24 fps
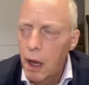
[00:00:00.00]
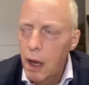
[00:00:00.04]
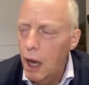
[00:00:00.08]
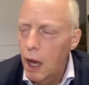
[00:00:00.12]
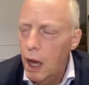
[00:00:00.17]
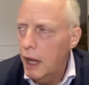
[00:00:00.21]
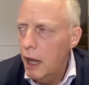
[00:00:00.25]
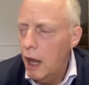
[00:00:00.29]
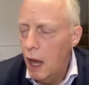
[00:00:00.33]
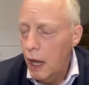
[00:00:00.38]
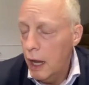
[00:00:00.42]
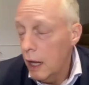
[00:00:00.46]

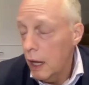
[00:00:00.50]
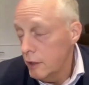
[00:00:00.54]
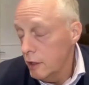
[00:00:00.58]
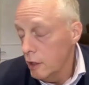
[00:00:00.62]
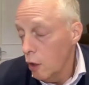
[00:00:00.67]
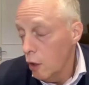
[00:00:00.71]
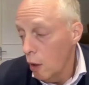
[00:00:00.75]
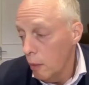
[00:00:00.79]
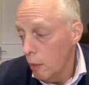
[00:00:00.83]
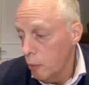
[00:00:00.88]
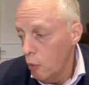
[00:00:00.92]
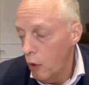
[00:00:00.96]
I, I got to
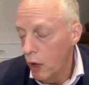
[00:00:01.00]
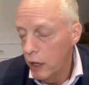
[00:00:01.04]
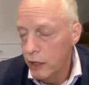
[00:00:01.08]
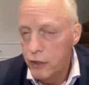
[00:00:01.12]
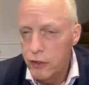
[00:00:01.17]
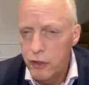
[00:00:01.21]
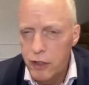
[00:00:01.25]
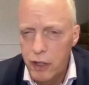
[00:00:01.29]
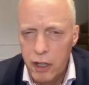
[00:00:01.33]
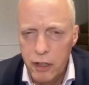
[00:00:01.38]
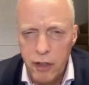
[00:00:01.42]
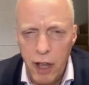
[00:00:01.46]
go up
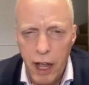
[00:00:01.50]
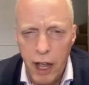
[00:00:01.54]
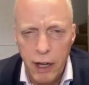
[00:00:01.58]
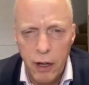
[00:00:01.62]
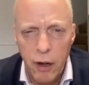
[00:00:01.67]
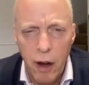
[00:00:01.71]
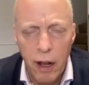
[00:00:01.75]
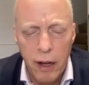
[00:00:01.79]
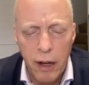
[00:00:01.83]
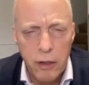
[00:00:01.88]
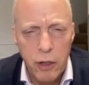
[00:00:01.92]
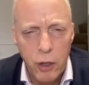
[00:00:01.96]
once in a
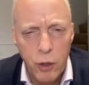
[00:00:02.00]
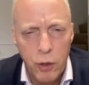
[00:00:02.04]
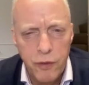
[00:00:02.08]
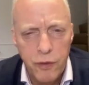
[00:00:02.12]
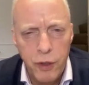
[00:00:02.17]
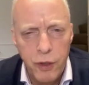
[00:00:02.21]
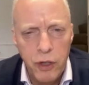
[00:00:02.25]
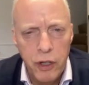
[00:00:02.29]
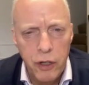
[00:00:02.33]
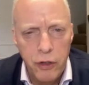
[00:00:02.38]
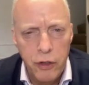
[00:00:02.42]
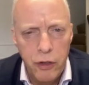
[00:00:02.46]
tanker. I don't know if
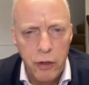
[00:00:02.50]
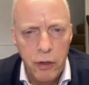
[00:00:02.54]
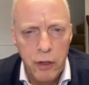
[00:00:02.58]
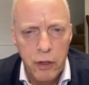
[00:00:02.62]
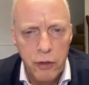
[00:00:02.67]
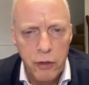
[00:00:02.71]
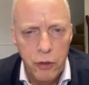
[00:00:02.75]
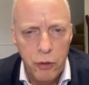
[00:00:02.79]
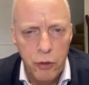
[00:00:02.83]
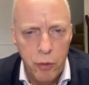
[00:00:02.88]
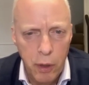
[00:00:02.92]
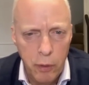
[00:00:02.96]
you did too.
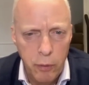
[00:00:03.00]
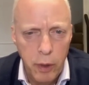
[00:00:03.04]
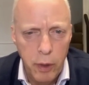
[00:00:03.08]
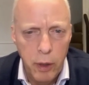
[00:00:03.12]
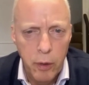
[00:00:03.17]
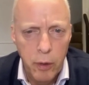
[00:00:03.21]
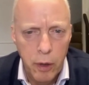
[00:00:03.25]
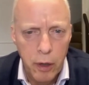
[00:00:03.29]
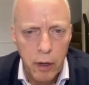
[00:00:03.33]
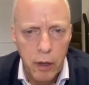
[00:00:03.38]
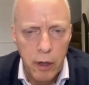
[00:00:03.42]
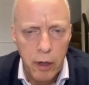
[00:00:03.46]
This is when we
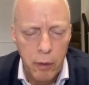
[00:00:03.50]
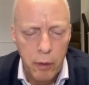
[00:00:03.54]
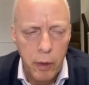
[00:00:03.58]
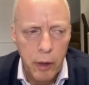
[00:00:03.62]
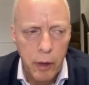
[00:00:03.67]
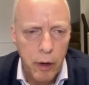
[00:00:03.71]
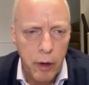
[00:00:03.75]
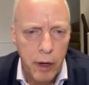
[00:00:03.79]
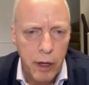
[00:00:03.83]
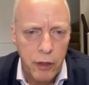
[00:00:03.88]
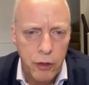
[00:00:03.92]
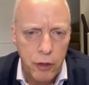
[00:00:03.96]
were,
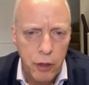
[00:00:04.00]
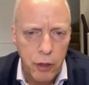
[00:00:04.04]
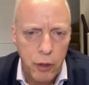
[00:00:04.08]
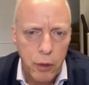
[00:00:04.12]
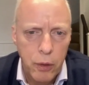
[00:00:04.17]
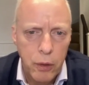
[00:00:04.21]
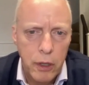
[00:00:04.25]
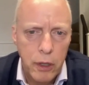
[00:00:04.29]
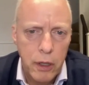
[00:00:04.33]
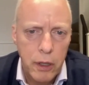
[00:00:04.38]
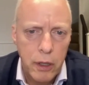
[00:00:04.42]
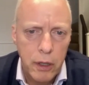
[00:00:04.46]
we were at
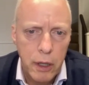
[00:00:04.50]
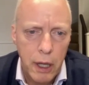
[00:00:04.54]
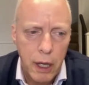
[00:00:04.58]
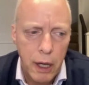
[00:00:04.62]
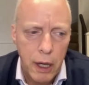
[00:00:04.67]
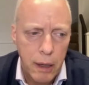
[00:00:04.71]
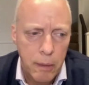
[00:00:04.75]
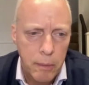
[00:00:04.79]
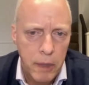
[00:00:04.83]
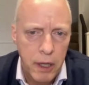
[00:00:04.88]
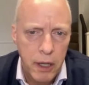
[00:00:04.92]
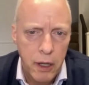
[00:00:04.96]
Duke
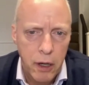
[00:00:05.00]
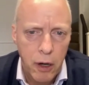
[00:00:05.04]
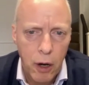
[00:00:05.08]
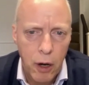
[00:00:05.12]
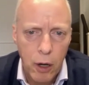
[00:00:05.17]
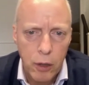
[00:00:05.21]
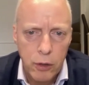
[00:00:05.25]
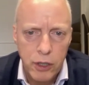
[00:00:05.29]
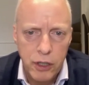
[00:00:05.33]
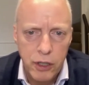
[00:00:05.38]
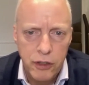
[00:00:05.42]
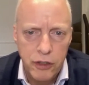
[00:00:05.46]
um, in our
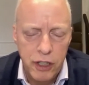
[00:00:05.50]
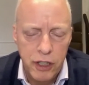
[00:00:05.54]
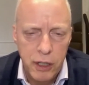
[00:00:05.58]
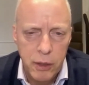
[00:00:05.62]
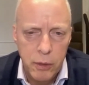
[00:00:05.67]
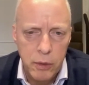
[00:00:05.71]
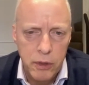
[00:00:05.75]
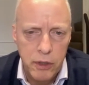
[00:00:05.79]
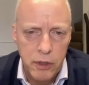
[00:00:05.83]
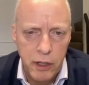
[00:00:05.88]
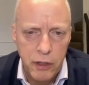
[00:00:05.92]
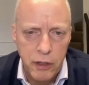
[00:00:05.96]
R O T C.
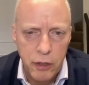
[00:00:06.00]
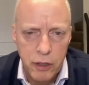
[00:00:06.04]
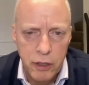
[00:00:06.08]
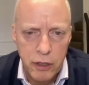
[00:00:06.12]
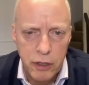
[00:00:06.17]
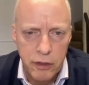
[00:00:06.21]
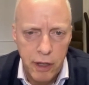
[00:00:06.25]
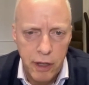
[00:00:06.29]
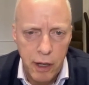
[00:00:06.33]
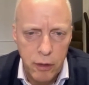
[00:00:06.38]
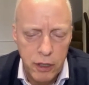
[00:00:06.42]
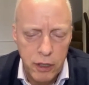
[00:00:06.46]
It was, they took
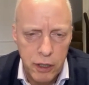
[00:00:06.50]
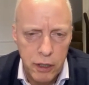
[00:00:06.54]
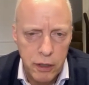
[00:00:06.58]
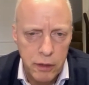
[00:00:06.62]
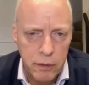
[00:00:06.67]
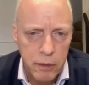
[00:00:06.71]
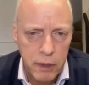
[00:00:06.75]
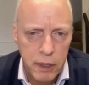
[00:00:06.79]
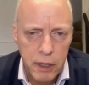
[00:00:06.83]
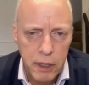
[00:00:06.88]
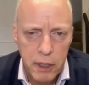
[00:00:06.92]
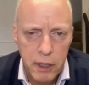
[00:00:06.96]
us out
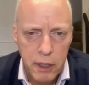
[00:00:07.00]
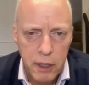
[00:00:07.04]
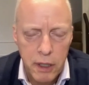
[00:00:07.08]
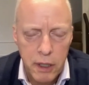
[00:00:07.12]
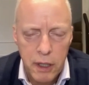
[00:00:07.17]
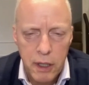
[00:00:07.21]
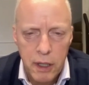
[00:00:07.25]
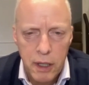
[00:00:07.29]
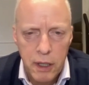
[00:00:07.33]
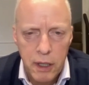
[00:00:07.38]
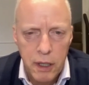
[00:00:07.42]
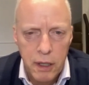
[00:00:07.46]
to,
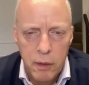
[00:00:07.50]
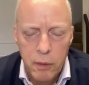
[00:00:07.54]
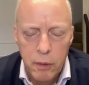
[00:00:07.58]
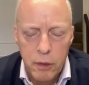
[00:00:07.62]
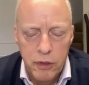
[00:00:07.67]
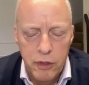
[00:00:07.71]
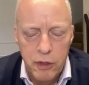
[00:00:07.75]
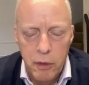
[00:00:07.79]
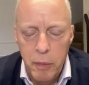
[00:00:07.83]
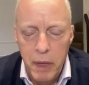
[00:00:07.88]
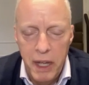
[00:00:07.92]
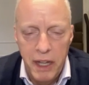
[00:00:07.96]

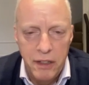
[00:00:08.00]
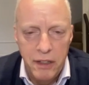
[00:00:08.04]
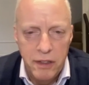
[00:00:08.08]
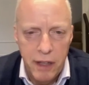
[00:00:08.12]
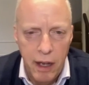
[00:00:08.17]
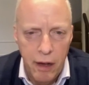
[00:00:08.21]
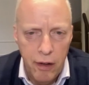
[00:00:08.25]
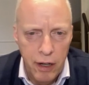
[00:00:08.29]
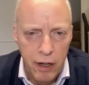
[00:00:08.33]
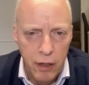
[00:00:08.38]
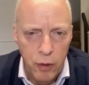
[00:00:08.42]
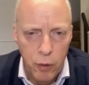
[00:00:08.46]
was the base
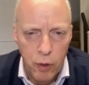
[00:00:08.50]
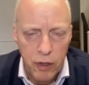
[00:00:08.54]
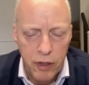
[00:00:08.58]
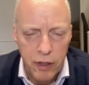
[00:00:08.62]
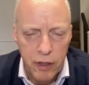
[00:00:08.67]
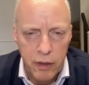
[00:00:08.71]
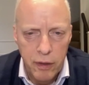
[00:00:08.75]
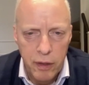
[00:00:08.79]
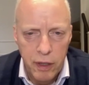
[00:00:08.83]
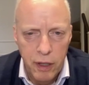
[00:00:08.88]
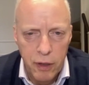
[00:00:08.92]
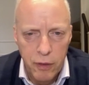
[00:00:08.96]
out in North,
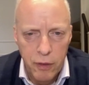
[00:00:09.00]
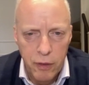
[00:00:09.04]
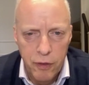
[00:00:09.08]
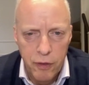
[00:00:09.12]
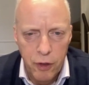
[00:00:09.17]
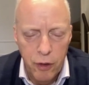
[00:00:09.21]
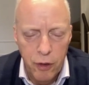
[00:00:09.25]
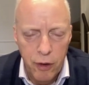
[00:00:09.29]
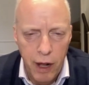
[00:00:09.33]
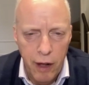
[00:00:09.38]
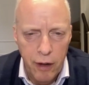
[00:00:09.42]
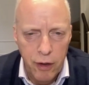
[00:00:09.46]
you know,
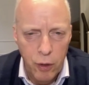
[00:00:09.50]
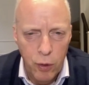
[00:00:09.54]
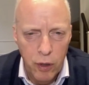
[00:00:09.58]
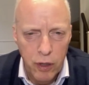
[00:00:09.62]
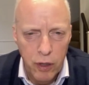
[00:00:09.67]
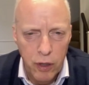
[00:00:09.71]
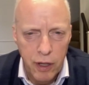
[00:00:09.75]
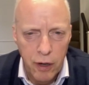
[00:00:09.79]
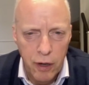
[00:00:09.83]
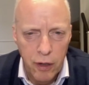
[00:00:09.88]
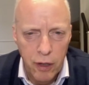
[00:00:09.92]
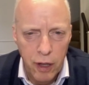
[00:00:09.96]
further out in
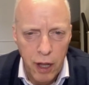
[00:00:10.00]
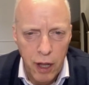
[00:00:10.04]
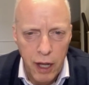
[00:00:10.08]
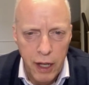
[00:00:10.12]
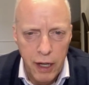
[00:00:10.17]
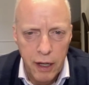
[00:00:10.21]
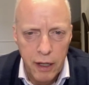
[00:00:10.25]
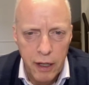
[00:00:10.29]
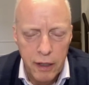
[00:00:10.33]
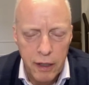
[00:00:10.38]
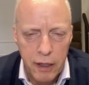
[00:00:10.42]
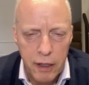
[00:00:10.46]
North
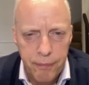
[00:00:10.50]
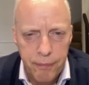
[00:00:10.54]
Carolina.